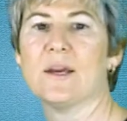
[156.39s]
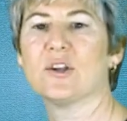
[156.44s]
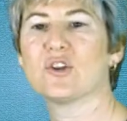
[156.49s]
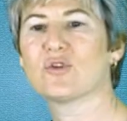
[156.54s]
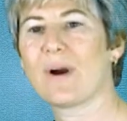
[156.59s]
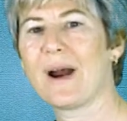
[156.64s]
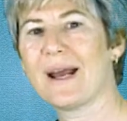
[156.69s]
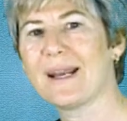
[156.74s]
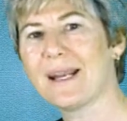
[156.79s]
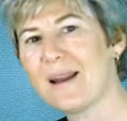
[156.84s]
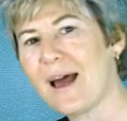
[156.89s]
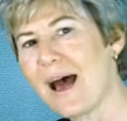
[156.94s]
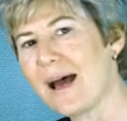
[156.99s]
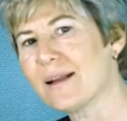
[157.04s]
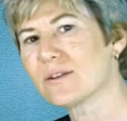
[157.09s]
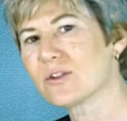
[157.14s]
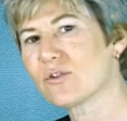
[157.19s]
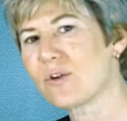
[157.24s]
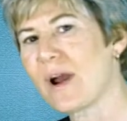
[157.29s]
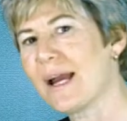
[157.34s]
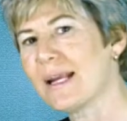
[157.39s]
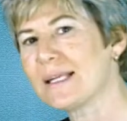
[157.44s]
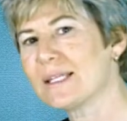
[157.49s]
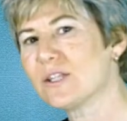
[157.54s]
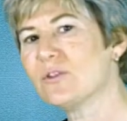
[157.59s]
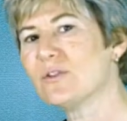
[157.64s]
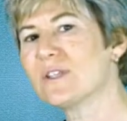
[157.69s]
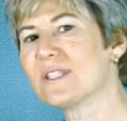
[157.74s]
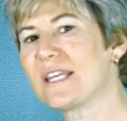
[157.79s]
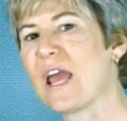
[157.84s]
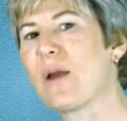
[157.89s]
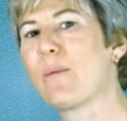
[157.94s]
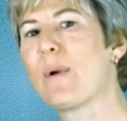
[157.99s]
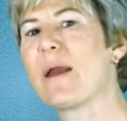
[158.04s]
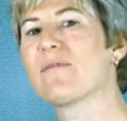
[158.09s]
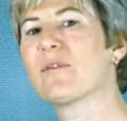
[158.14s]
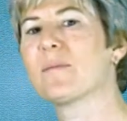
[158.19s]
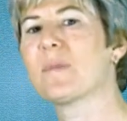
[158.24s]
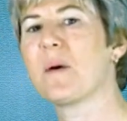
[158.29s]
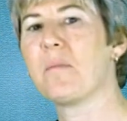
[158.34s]
Try to stay
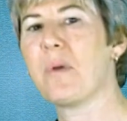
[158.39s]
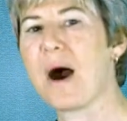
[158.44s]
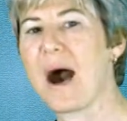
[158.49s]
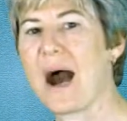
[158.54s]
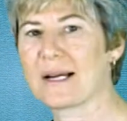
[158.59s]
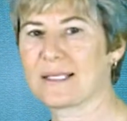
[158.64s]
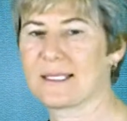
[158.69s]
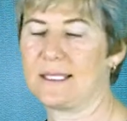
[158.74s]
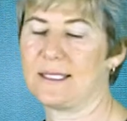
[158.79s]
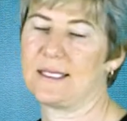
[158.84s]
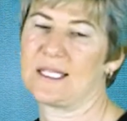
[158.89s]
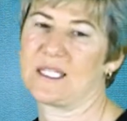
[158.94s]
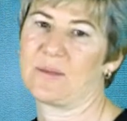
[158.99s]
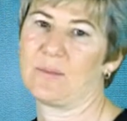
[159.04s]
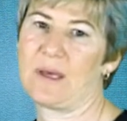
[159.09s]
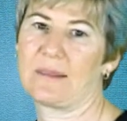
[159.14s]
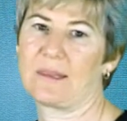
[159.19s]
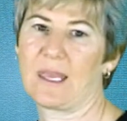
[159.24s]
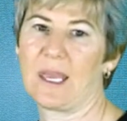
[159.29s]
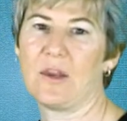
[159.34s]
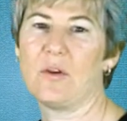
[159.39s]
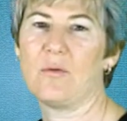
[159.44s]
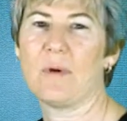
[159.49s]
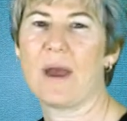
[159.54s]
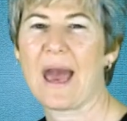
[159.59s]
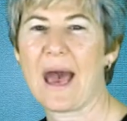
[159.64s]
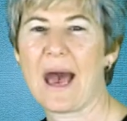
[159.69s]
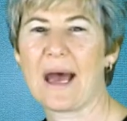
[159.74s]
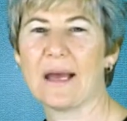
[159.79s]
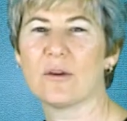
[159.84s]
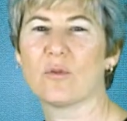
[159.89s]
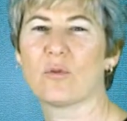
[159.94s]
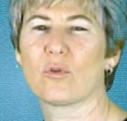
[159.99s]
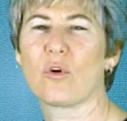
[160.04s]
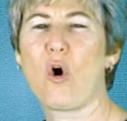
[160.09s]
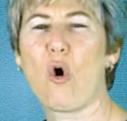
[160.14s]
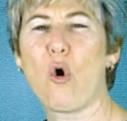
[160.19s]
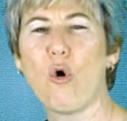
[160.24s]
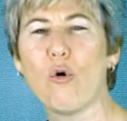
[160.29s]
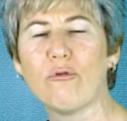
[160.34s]
away from the boxes this month. Can you add
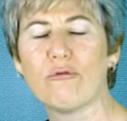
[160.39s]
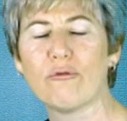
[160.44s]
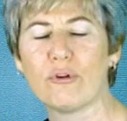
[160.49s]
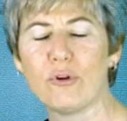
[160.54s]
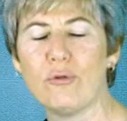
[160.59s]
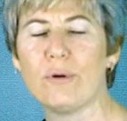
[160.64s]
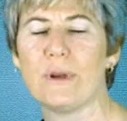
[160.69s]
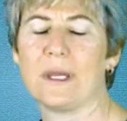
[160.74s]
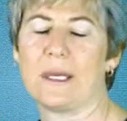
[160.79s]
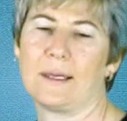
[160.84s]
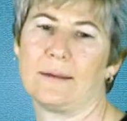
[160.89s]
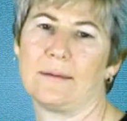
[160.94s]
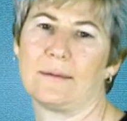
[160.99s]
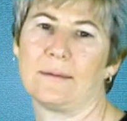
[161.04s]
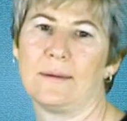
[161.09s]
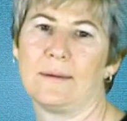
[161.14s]
whole food in?